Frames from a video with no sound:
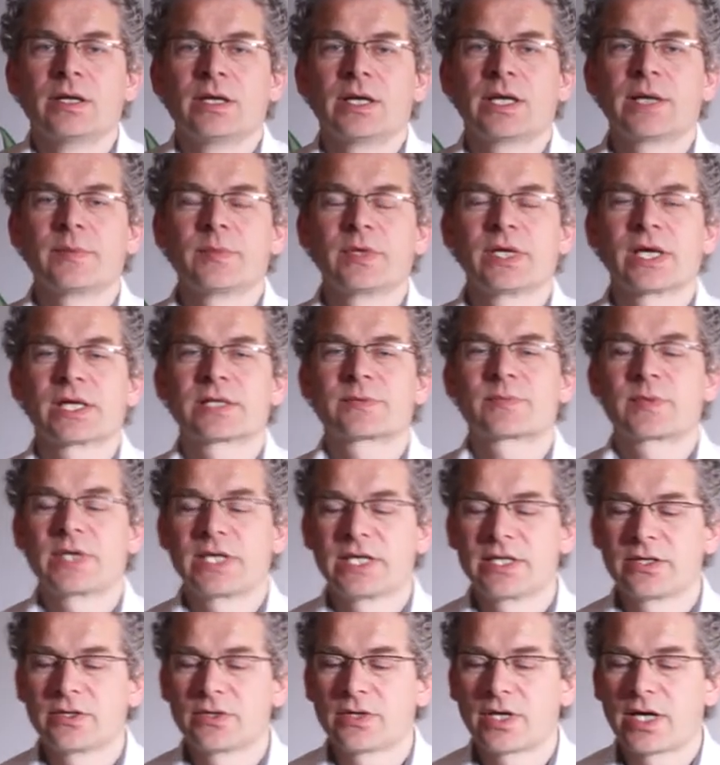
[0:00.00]
Let me
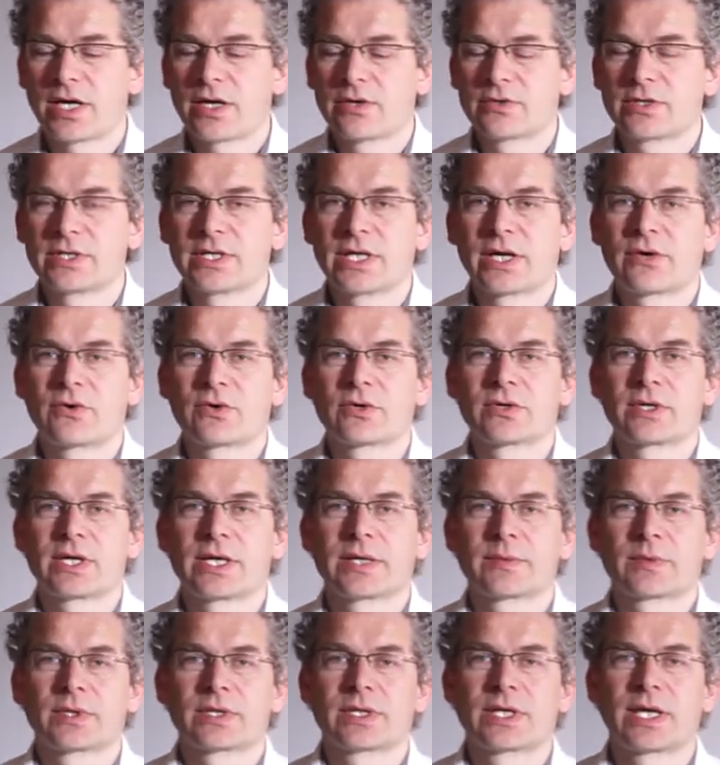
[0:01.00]
explain you how the
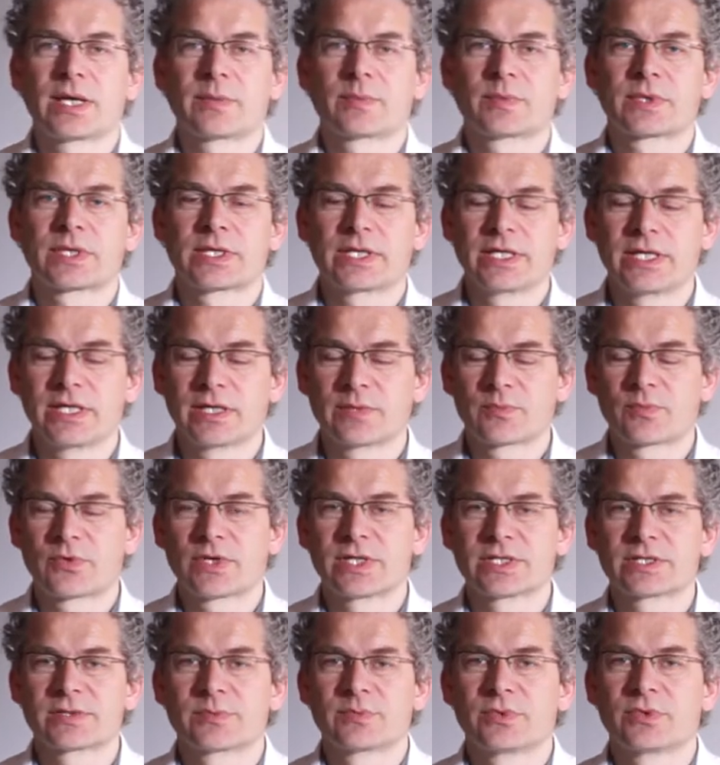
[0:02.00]
narrow gap cleaner
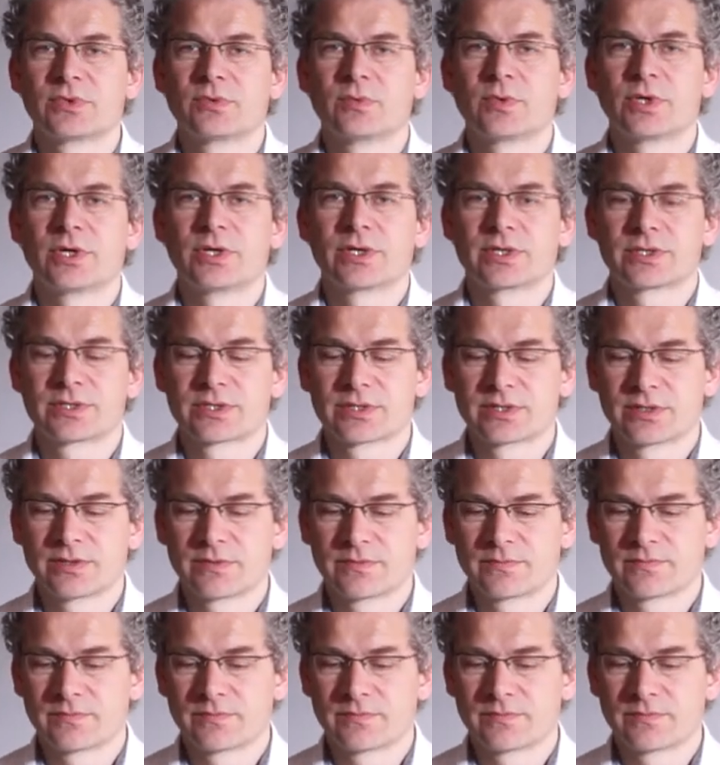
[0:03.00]
principle works.